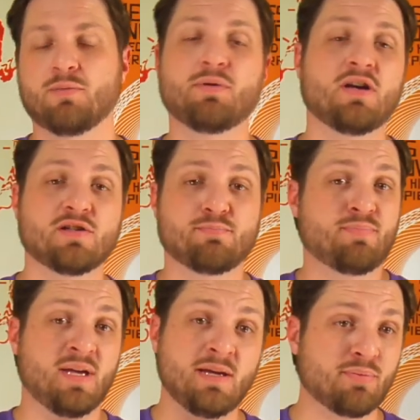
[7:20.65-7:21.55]
Because
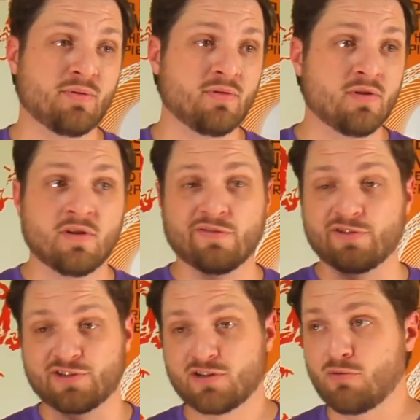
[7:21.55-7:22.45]
people,
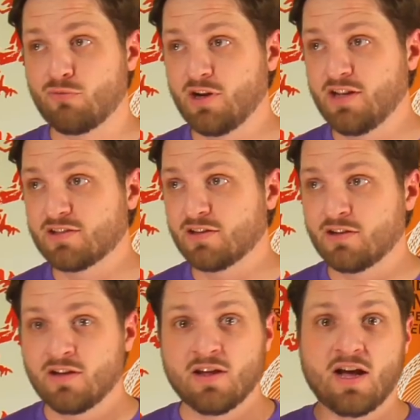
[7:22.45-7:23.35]
for some reason,